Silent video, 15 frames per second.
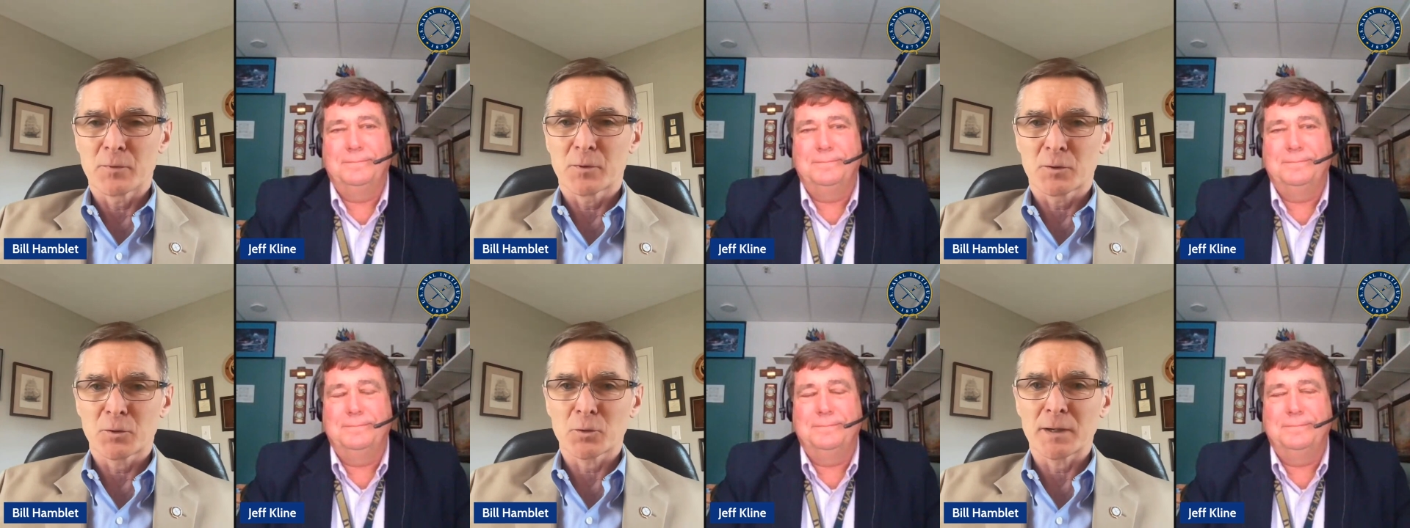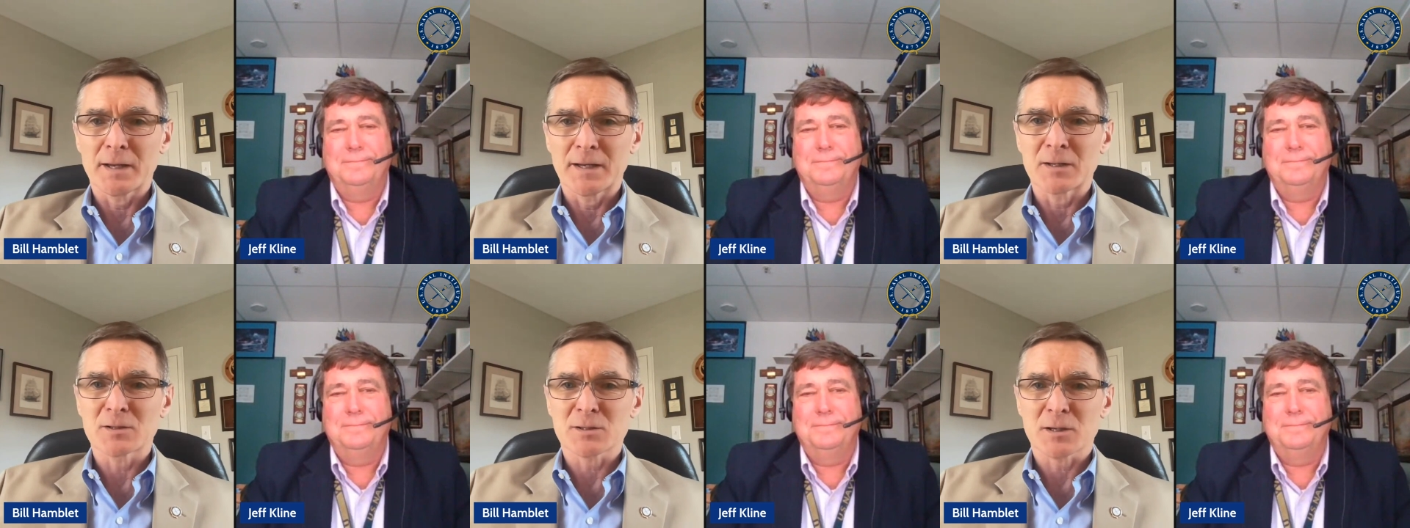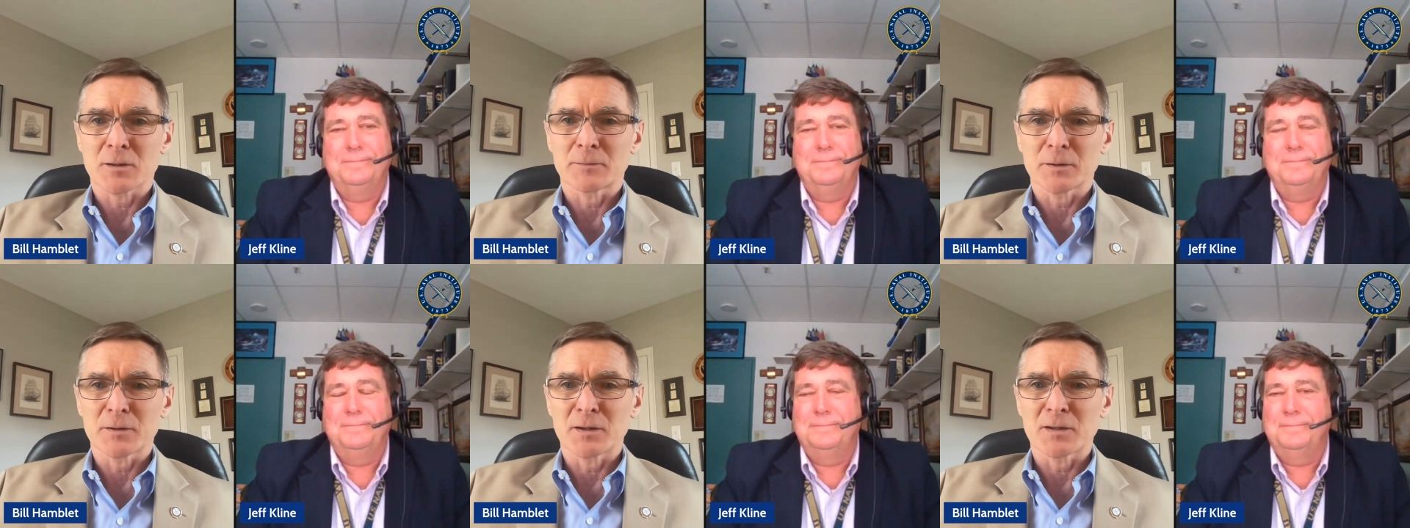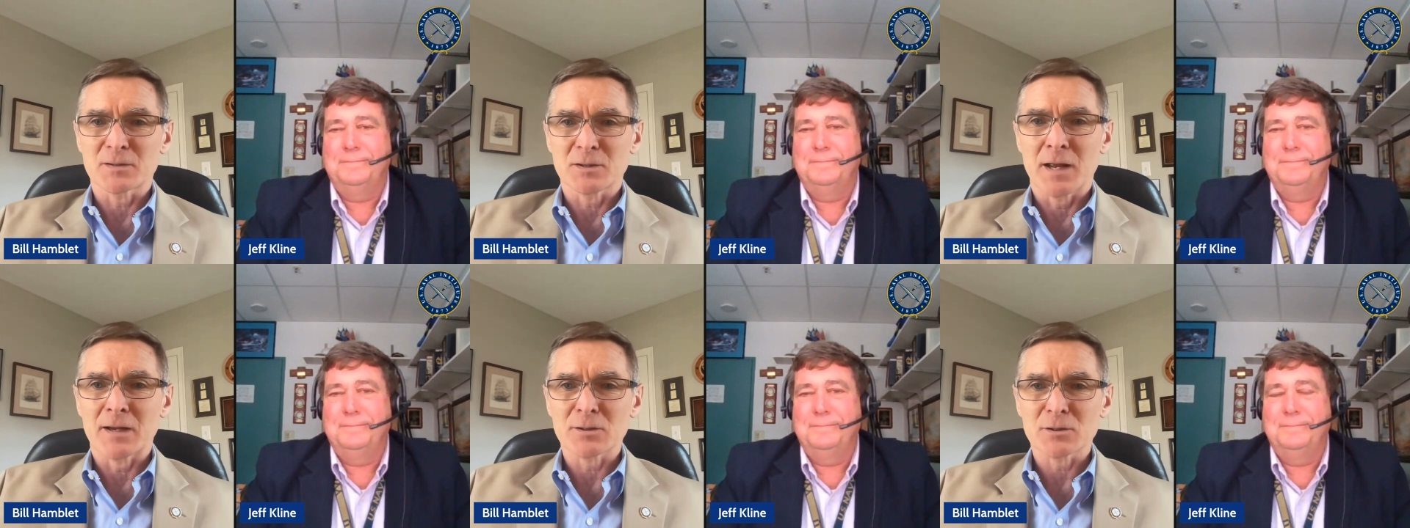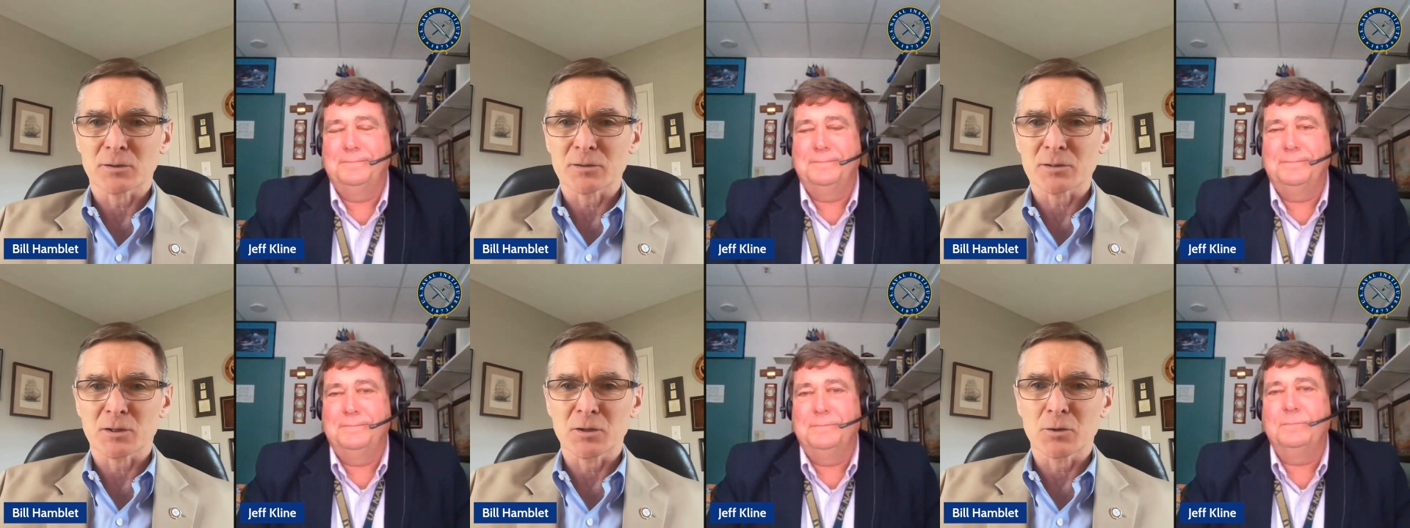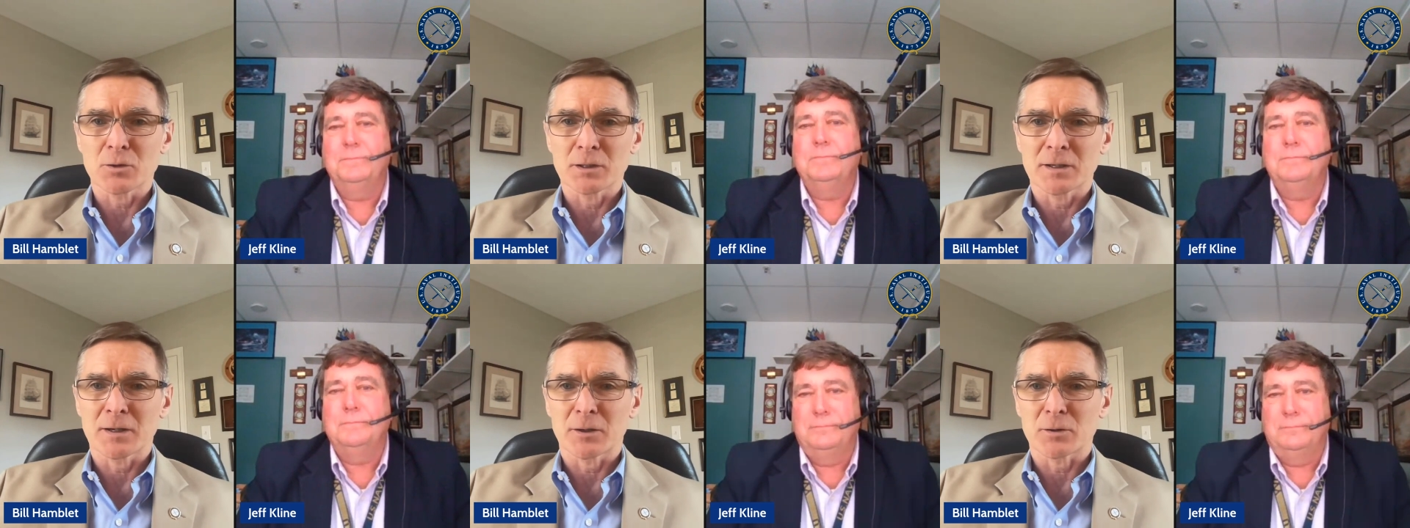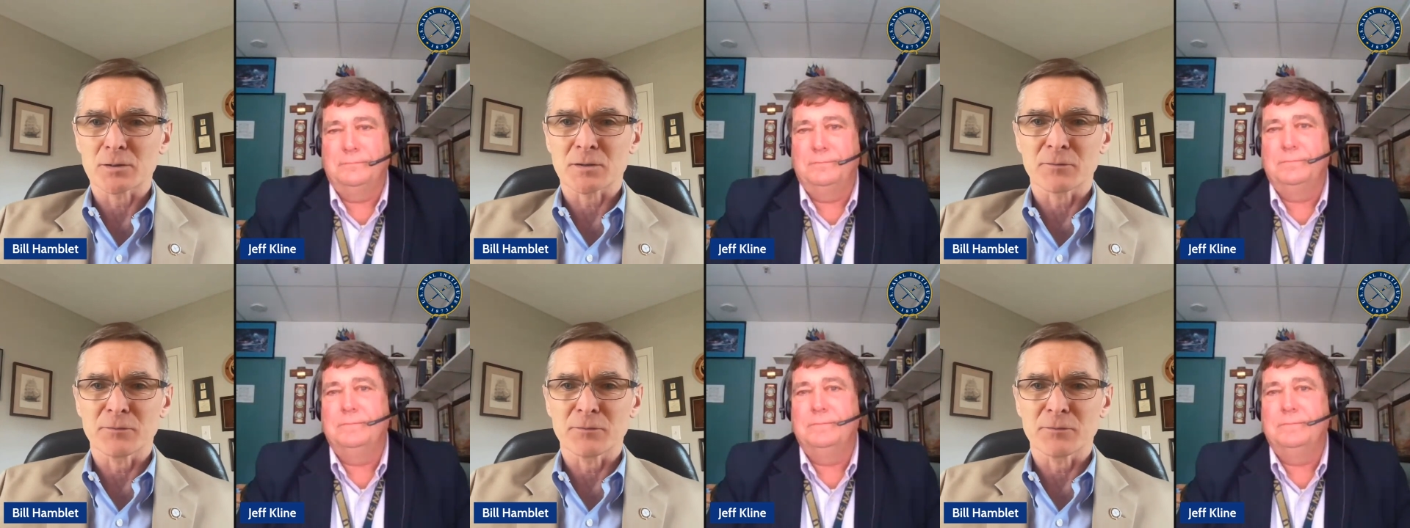Speaker 1: created some of these national security cutters